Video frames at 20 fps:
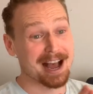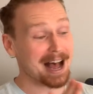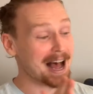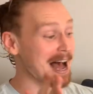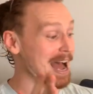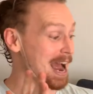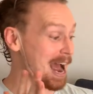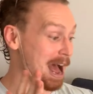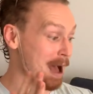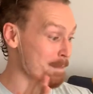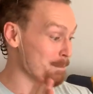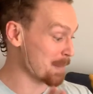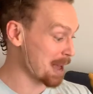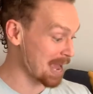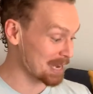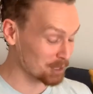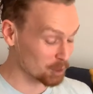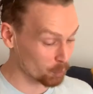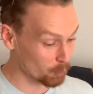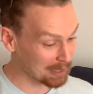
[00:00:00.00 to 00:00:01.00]
On
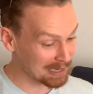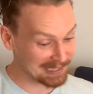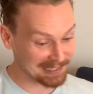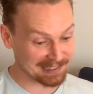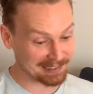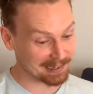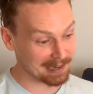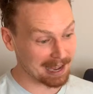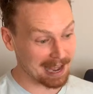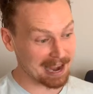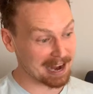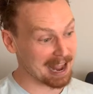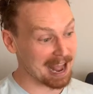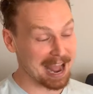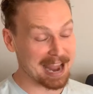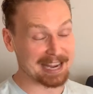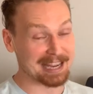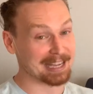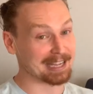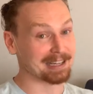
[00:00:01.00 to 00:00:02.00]
my tweets,
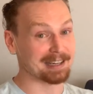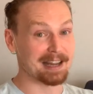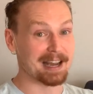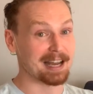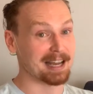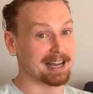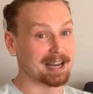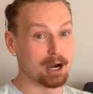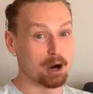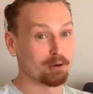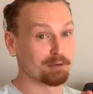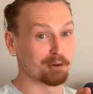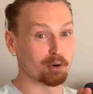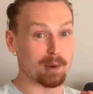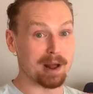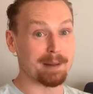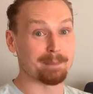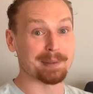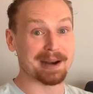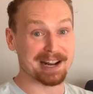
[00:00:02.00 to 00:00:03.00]
I get
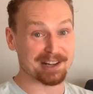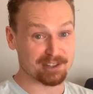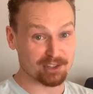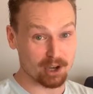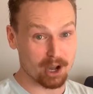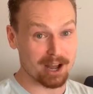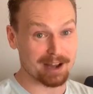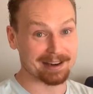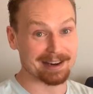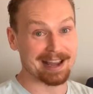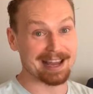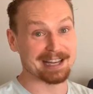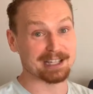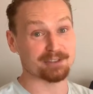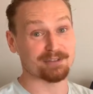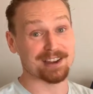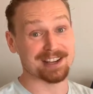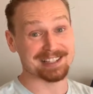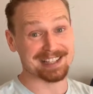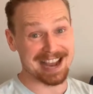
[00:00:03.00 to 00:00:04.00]
overwhelmed, but I saw it, and
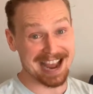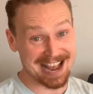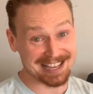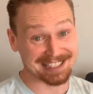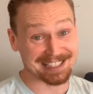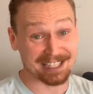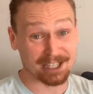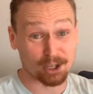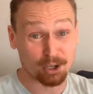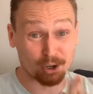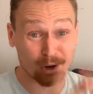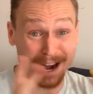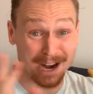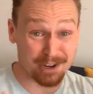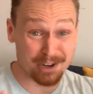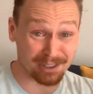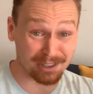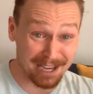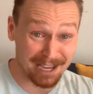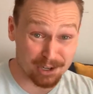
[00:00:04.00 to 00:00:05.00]
it's fantastic.
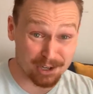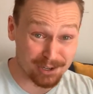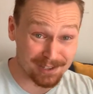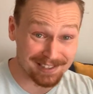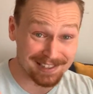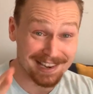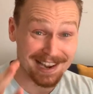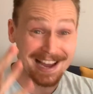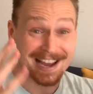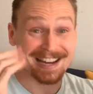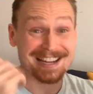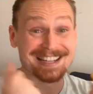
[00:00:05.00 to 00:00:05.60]
Congratulations.